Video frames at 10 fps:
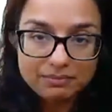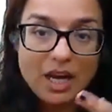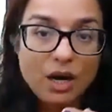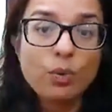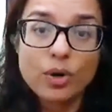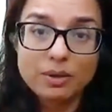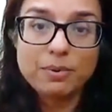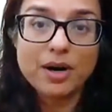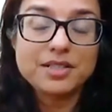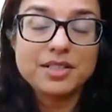word
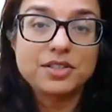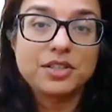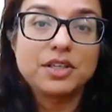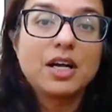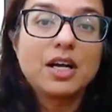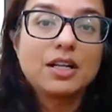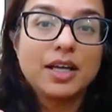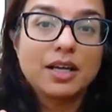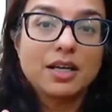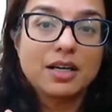processor
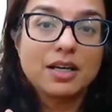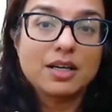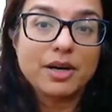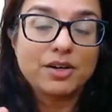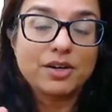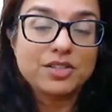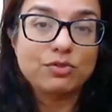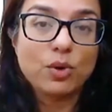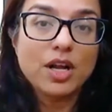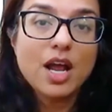like Microsoft
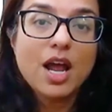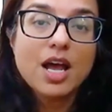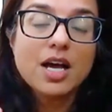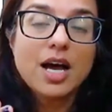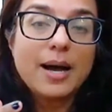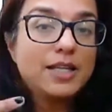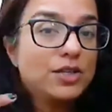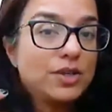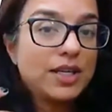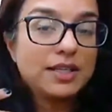Word.
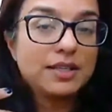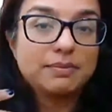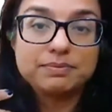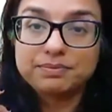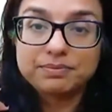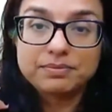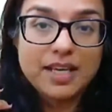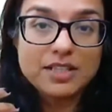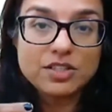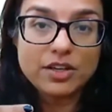You can
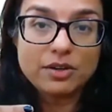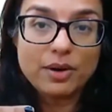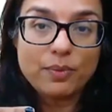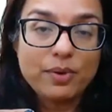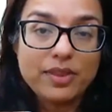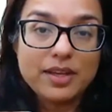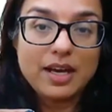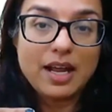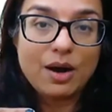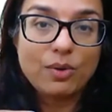get started right away within
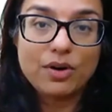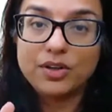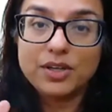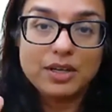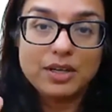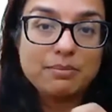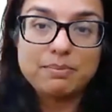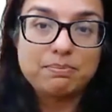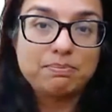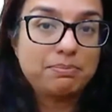an hour. You can
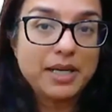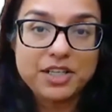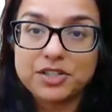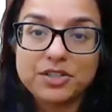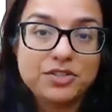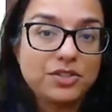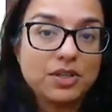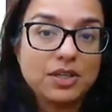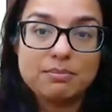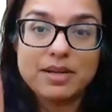embed pictures, you
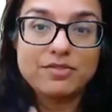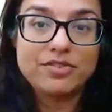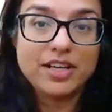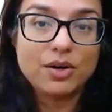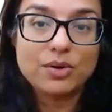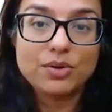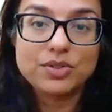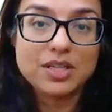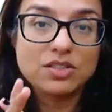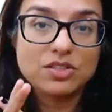can embed videos.
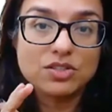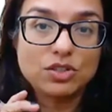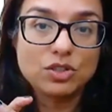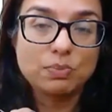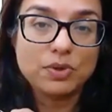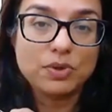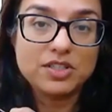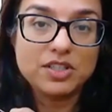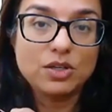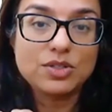It's super
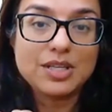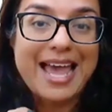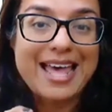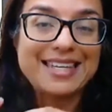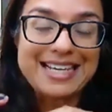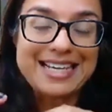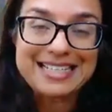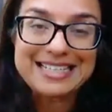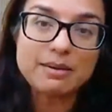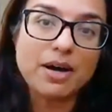easy to use. And the
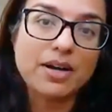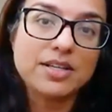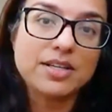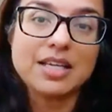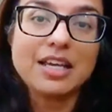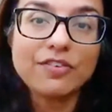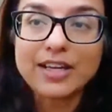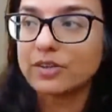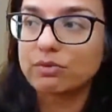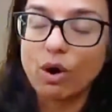nice thing about it is if
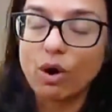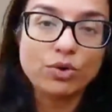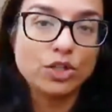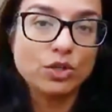down the road you